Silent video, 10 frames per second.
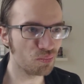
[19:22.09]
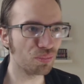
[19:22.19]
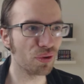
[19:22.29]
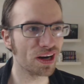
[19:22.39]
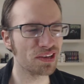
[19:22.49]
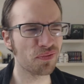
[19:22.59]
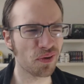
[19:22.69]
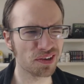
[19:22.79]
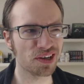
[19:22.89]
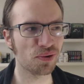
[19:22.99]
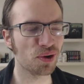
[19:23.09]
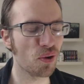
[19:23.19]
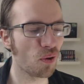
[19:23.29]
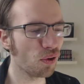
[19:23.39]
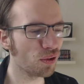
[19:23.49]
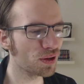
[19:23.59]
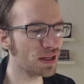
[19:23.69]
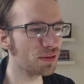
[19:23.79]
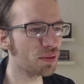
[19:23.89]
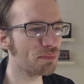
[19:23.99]
but as far as I recall
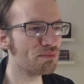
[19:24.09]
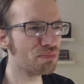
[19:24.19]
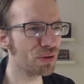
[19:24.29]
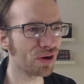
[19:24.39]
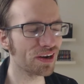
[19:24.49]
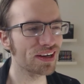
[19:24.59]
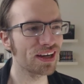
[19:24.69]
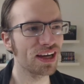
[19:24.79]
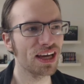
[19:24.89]
in the book,